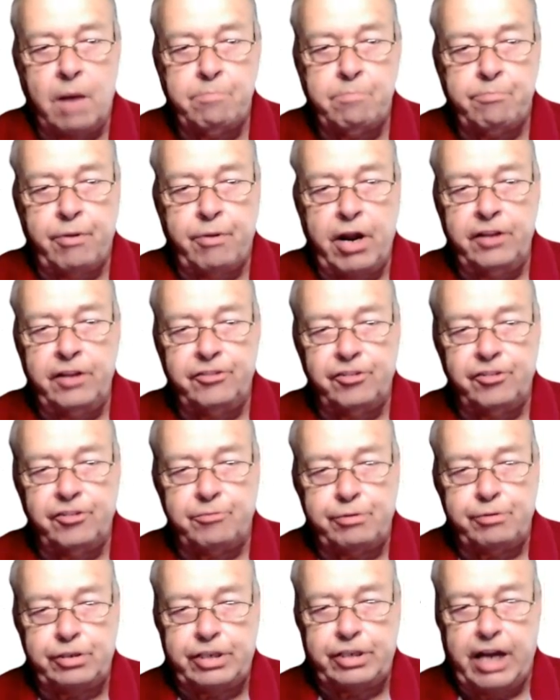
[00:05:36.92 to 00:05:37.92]
Comprehensive
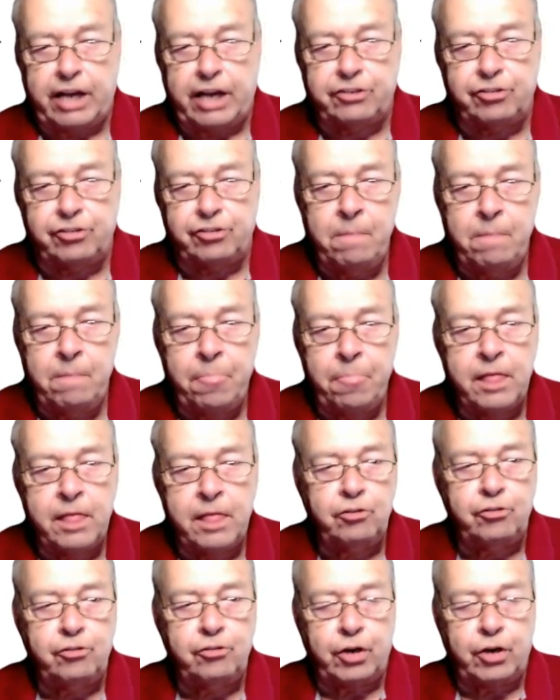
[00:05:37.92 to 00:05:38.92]
protection
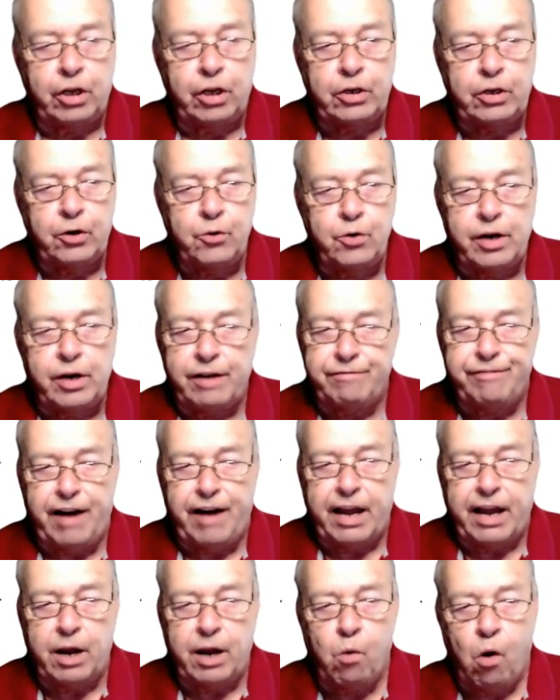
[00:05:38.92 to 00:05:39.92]
should include a
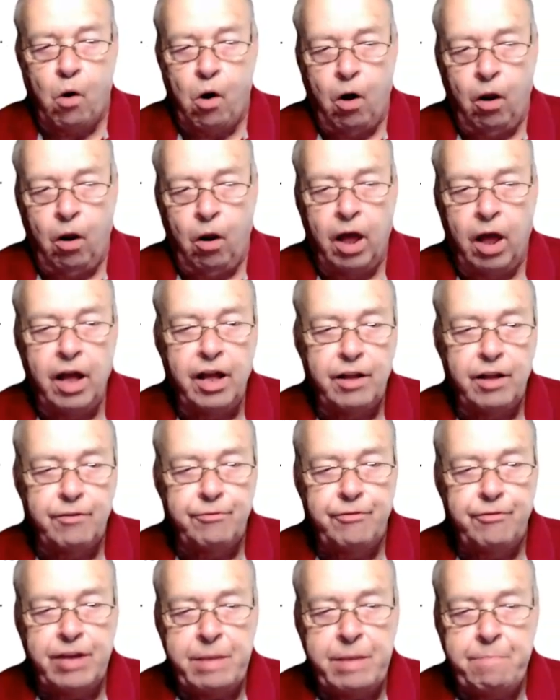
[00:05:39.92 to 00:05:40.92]
firewall,
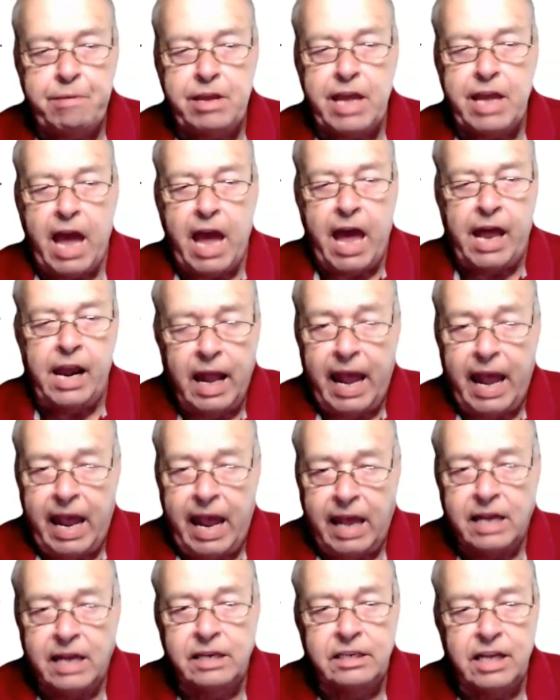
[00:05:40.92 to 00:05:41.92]
VPN,
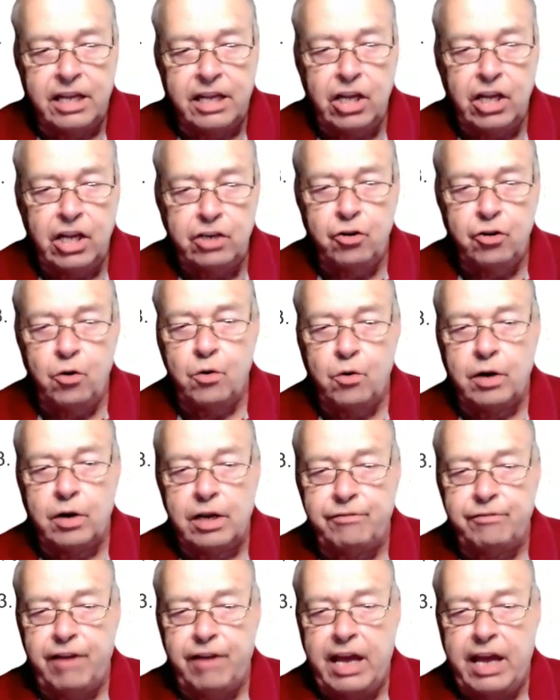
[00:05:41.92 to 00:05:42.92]
and an
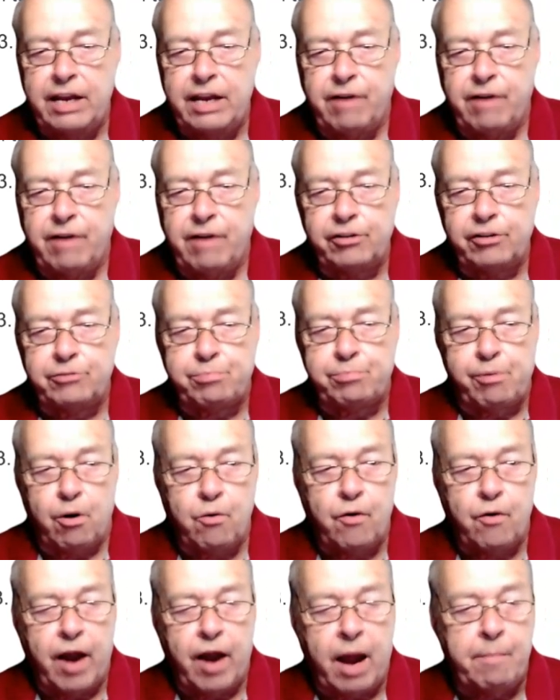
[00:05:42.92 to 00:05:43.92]
intuitive antivirus
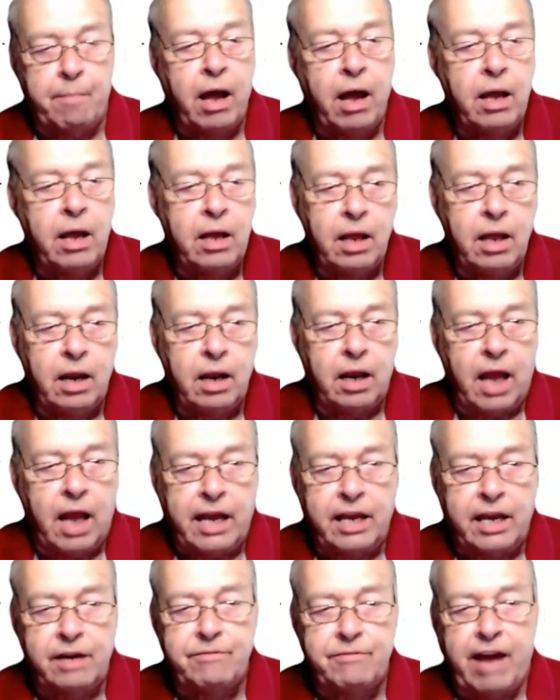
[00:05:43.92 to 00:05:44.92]
program
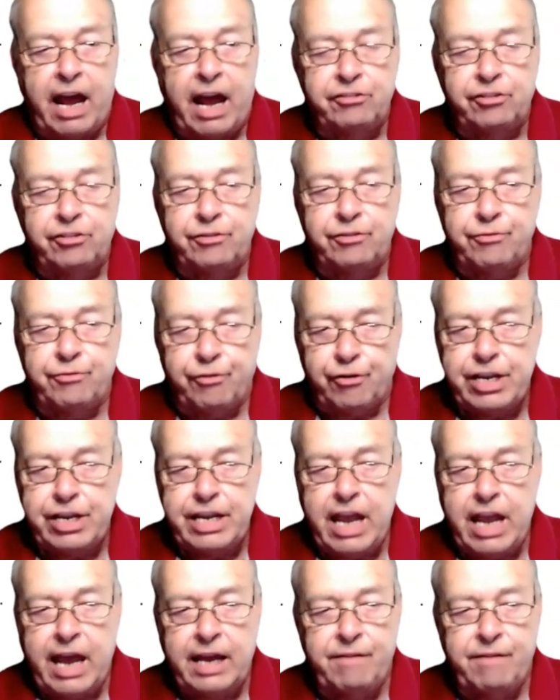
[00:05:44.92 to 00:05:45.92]
like Avast
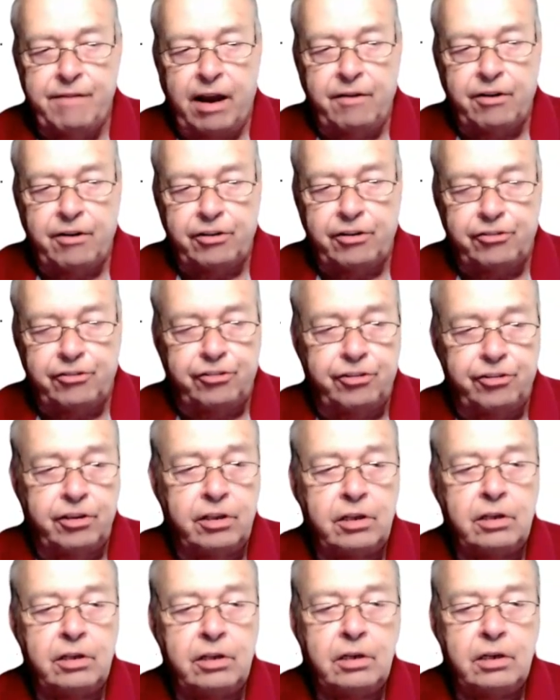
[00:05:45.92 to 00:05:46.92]
Free Antivirus.
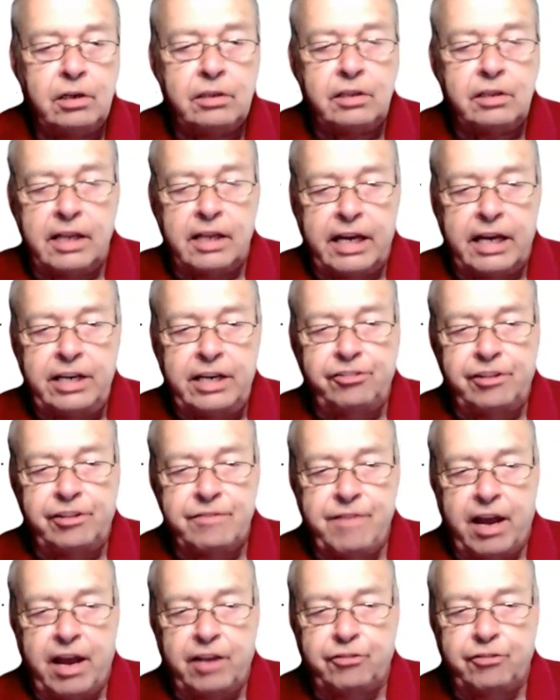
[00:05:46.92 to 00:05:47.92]
The latest
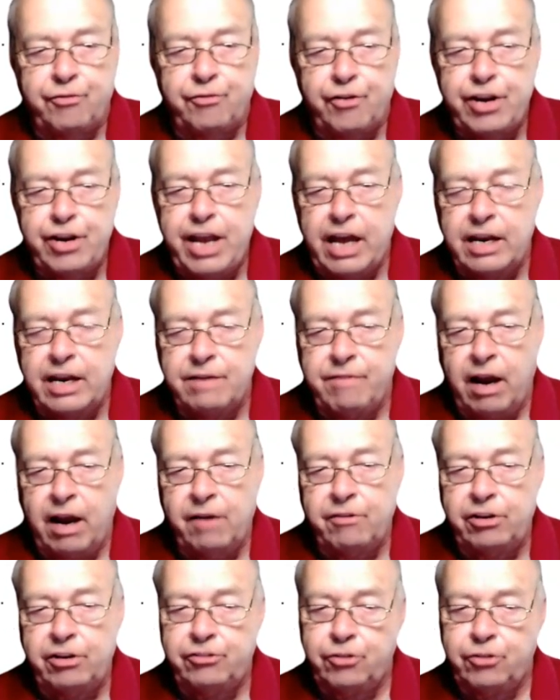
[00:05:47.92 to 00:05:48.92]
Avast Free
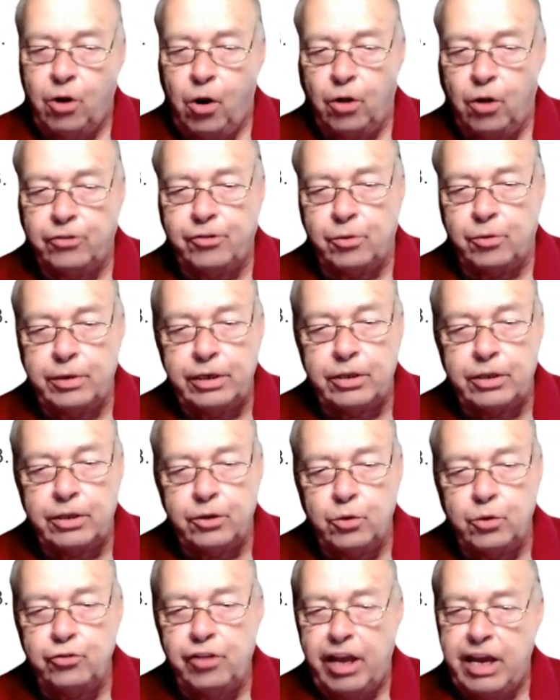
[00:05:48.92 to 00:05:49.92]
Antivirus also
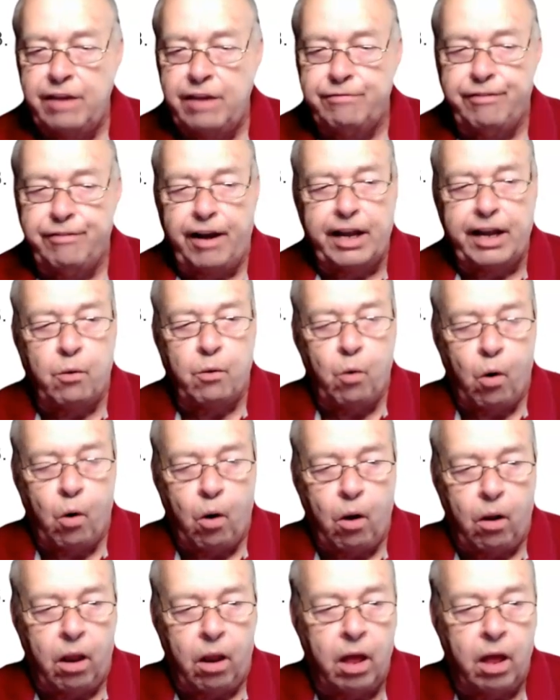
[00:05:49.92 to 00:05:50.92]
includes a firewall.